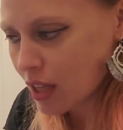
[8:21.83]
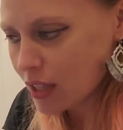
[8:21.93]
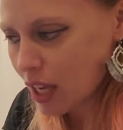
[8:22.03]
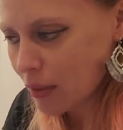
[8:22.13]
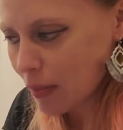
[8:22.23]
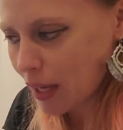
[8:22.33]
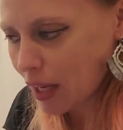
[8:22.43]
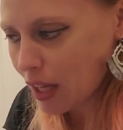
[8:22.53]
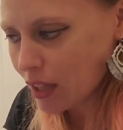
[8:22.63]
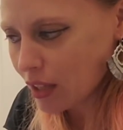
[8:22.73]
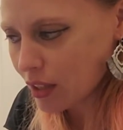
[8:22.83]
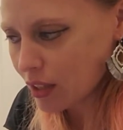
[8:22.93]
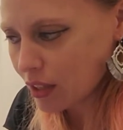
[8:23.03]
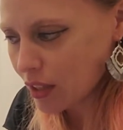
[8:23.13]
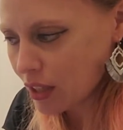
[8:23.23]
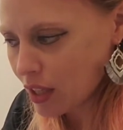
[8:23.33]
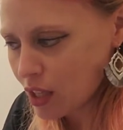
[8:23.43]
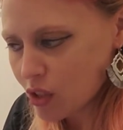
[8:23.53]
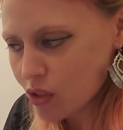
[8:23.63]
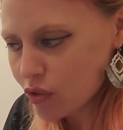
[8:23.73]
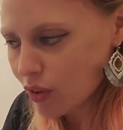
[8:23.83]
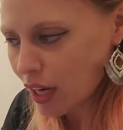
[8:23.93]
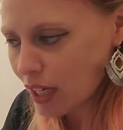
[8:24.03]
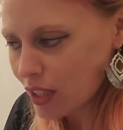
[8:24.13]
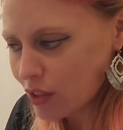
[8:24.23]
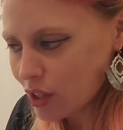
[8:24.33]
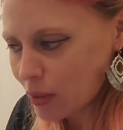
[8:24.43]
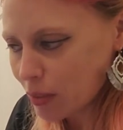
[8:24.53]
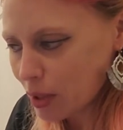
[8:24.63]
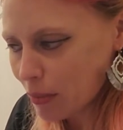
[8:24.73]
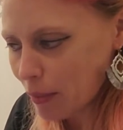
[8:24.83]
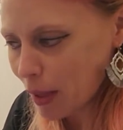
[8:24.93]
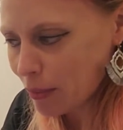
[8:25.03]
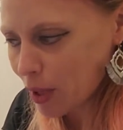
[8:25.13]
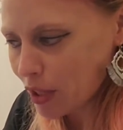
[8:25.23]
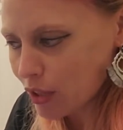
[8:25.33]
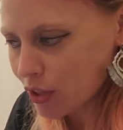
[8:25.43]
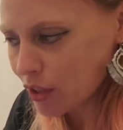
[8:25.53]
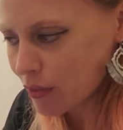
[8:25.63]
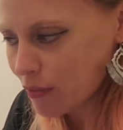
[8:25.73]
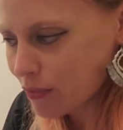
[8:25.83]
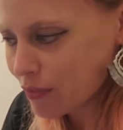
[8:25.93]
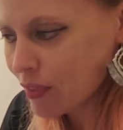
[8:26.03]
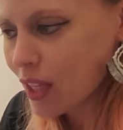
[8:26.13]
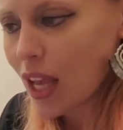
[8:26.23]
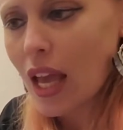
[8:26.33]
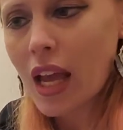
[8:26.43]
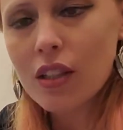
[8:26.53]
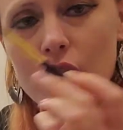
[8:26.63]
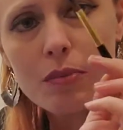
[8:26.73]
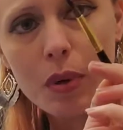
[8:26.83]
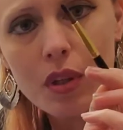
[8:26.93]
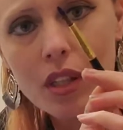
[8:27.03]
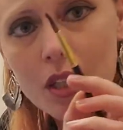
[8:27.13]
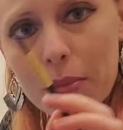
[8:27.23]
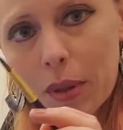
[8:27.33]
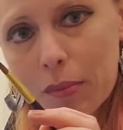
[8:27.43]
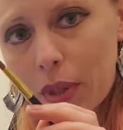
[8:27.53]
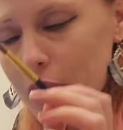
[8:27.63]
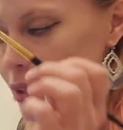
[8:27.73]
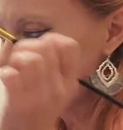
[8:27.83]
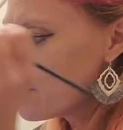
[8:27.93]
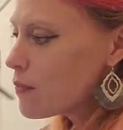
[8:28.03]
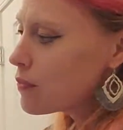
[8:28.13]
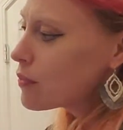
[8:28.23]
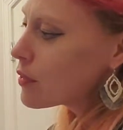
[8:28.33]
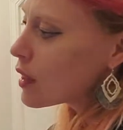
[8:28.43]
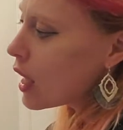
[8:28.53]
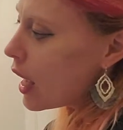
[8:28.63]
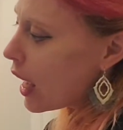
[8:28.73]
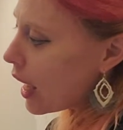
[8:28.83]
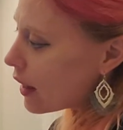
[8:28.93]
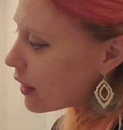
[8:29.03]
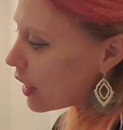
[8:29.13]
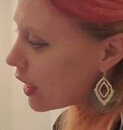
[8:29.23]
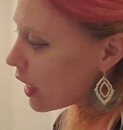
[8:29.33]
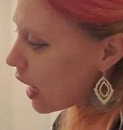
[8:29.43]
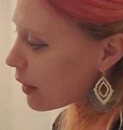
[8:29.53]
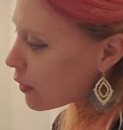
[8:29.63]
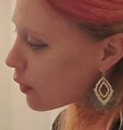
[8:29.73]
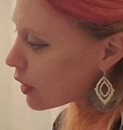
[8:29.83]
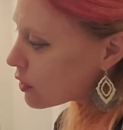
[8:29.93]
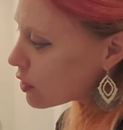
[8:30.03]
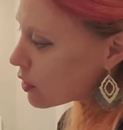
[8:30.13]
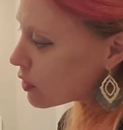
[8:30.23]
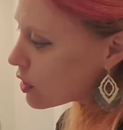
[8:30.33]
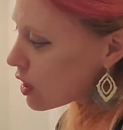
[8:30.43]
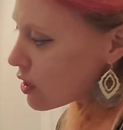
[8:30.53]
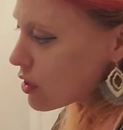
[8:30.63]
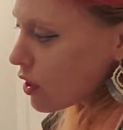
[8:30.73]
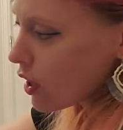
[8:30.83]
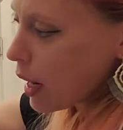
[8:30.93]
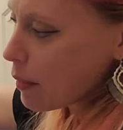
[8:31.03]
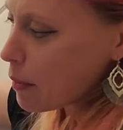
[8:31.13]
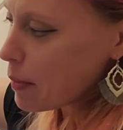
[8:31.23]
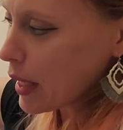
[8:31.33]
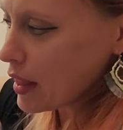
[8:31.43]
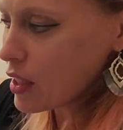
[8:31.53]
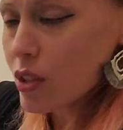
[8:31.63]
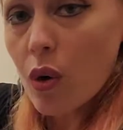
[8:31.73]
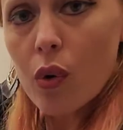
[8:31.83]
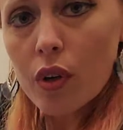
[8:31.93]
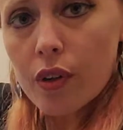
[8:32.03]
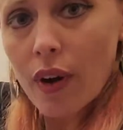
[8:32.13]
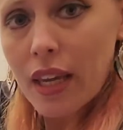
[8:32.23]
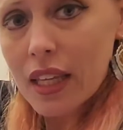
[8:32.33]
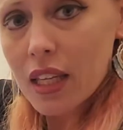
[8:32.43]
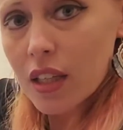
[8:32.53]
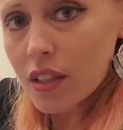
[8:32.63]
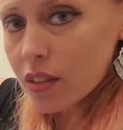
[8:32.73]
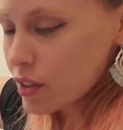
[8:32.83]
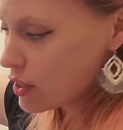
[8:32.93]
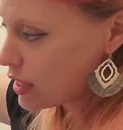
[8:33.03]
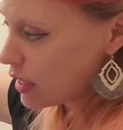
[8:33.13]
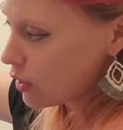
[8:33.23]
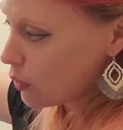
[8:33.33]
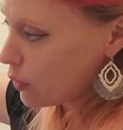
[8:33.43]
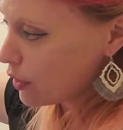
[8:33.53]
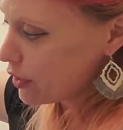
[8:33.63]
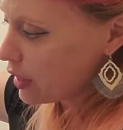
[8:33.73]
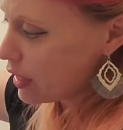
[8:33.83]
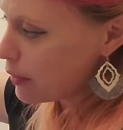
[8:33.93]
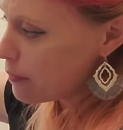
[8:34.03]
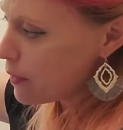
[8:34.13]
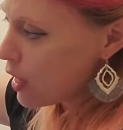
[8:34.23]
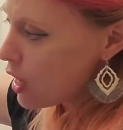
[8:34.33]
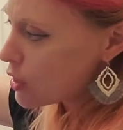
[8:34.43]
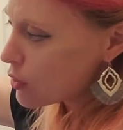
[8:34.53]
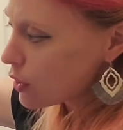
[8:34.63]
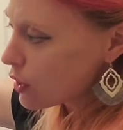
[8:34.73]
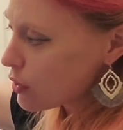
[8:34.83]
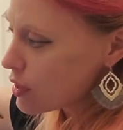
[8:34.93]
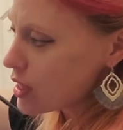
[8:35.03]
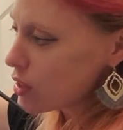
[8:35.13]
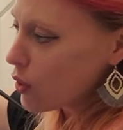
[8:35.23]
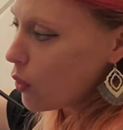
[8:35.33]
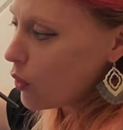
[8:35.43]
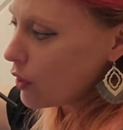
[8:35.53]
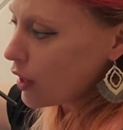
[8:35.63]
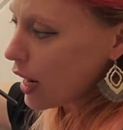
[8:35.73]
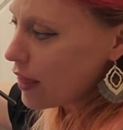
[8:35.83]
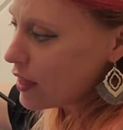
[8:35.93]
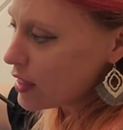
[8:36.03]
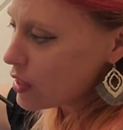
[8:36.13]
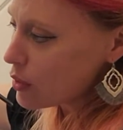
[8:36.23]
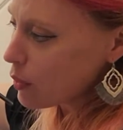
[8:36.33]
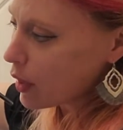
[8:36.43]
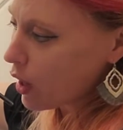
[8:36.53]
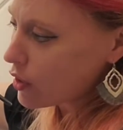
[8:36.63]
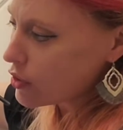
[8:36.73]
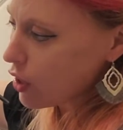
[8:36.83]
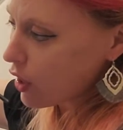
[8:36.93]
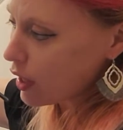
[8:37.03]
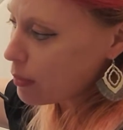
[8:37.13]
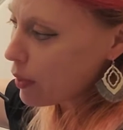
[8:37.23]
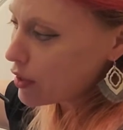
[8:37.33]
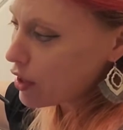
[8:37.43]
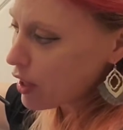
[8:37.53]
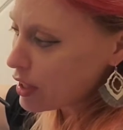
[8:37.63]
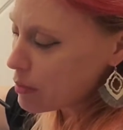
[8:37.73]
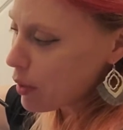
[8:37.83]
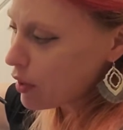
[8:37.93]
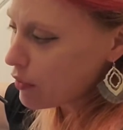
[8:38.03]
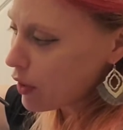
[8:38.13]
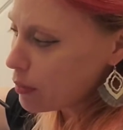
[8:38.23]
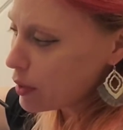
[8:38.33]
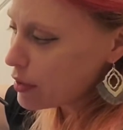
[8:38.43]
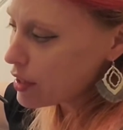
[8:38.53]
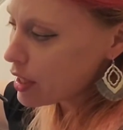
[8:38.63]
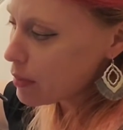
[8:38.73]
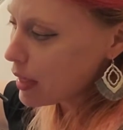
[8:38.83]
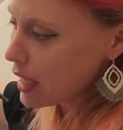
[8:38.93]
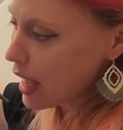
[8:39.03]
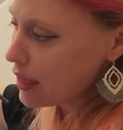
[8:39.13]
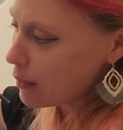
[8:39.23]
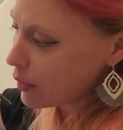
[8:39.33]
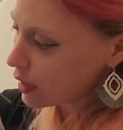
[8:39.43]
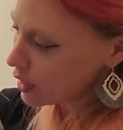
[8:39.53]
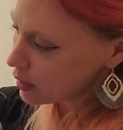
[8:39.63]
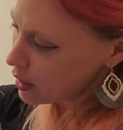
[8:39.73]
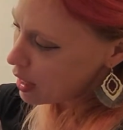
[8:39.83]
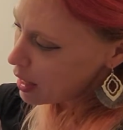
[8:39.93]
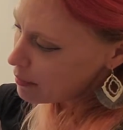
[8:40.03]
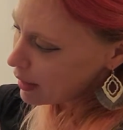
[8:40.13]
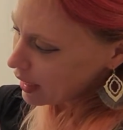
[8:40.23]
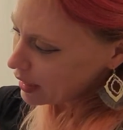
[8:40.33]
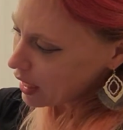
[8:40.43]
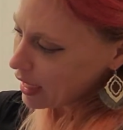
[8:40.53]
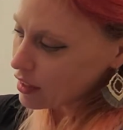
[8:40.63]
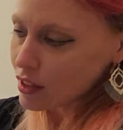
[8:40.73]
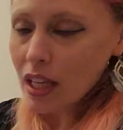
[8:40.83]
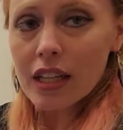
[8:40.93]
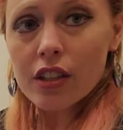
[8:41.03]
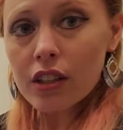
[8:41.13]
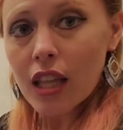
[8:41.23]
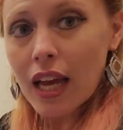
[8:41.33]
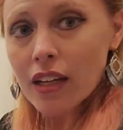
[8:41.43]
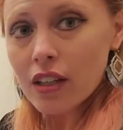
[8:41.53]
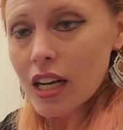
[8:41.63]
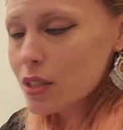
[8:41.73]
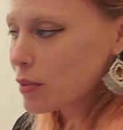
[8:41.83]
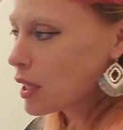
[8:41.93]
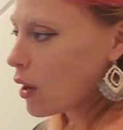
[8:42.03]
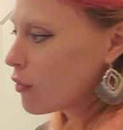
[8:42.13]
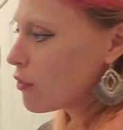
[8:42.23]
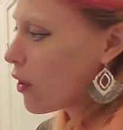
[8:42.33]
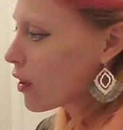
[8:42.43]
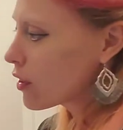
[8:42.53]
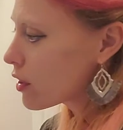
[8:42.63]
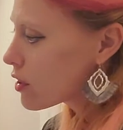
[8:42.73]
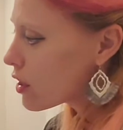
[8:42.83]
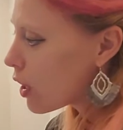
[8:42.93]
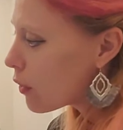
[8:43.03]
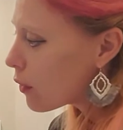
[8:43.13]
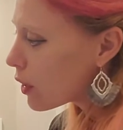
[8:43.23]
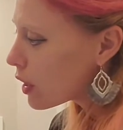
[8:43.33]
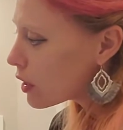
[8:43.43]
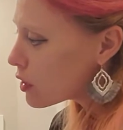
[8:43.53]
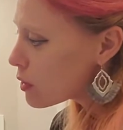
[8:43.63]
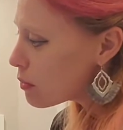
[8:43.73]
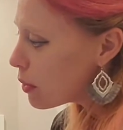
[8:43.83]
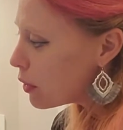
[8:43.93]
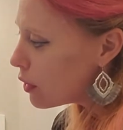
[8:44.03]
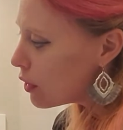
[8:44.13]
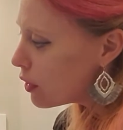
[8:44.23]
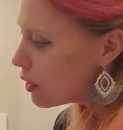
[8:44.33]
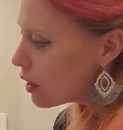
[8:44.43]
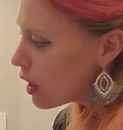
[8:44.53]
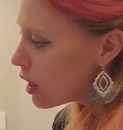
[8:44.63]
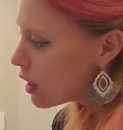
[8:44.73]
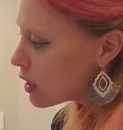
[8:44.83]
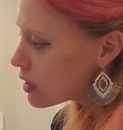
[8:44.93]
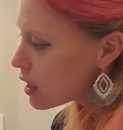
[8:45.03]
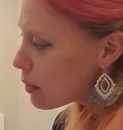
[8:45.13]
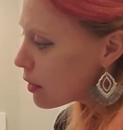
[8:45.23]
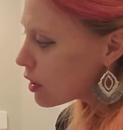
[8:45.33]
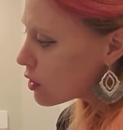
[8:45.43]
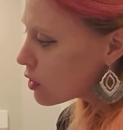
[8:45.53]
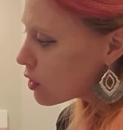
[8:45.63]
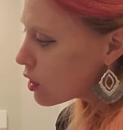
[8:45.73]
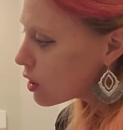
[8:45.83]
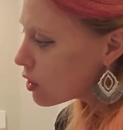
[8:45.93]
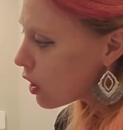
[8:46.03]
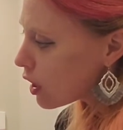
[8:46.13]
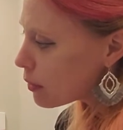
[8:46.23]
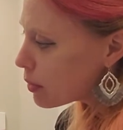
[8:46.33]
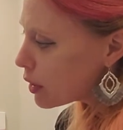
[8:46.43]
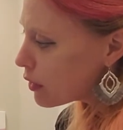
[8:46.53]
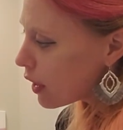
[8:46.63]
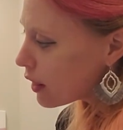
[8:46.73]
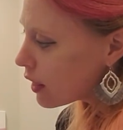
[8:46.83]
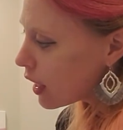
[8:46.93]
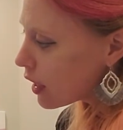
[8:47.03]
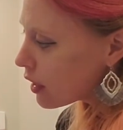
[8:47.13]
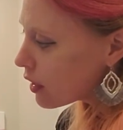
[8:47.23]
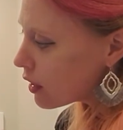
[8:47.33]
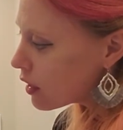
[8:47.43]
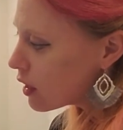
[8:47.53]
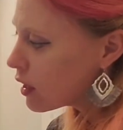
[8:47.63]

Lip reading: take my color straight into the blue, my paintbrush, and just pull a little bit of blue, and then I'm going to just start, I'm going to pick this corner right here. You see the corner there? So we're going to use this corner, and this is where our darkest part of our blue is going to be, and then we're going to make it lighter and lighter and lighter as we go farther. So we're going to just pull some of the dark blue right there,